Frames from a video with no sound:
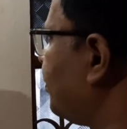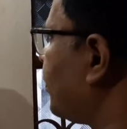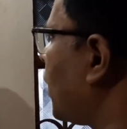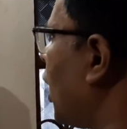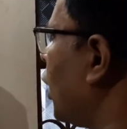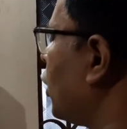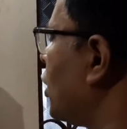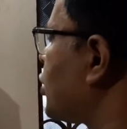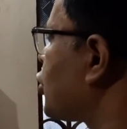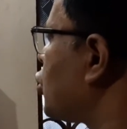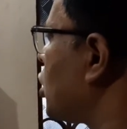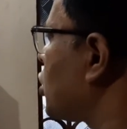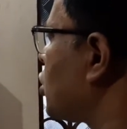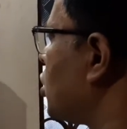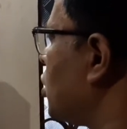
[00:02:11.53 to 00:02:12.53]
Another
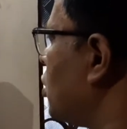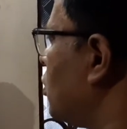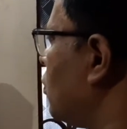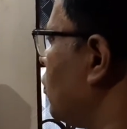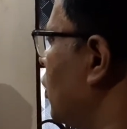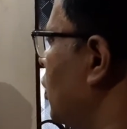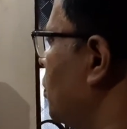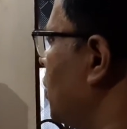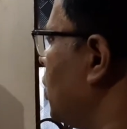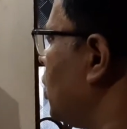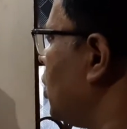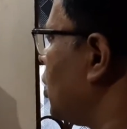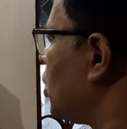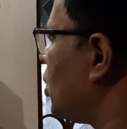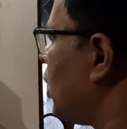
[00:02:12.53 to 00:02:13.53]
structure will be
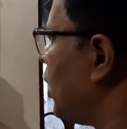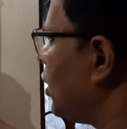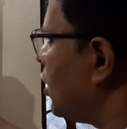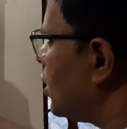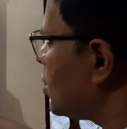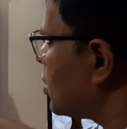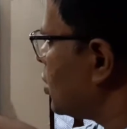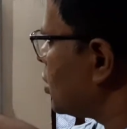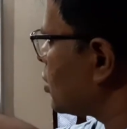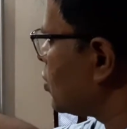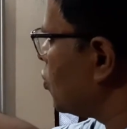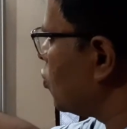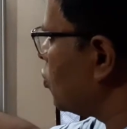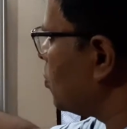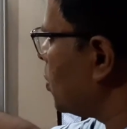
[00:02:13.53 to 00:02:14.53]
like this
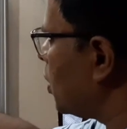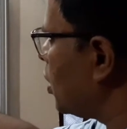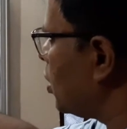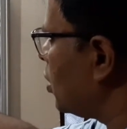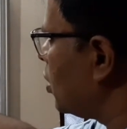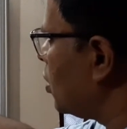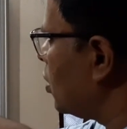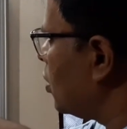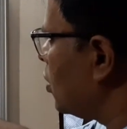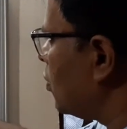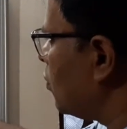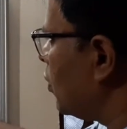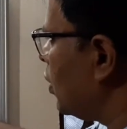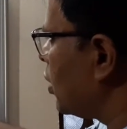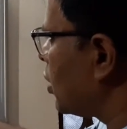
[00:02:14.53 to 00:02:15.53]
lone pair
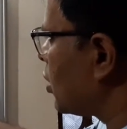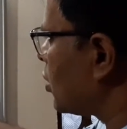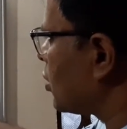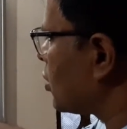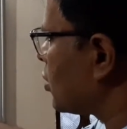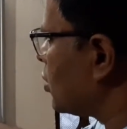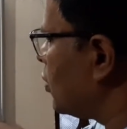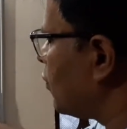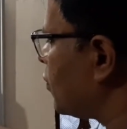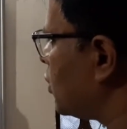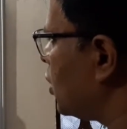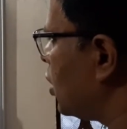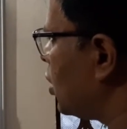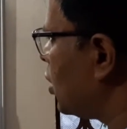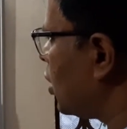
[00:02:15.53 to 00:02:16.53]
will fit
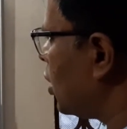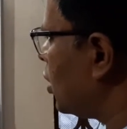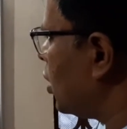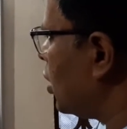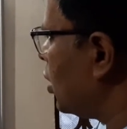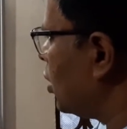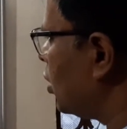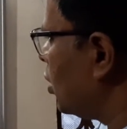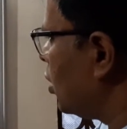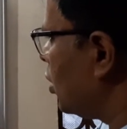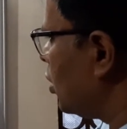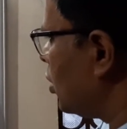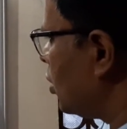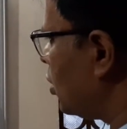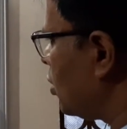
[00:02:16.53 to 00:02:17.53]
here, and then
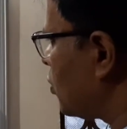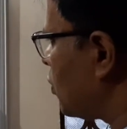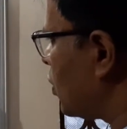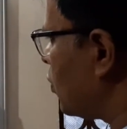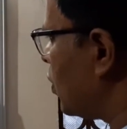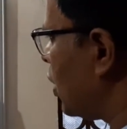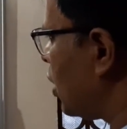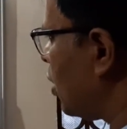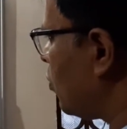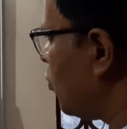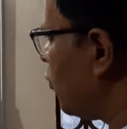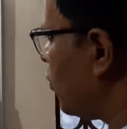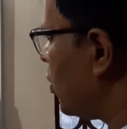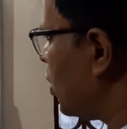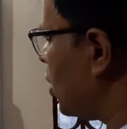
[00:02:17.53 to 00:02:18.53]
this one will come
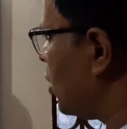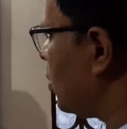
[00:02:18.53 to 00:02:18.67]
over here.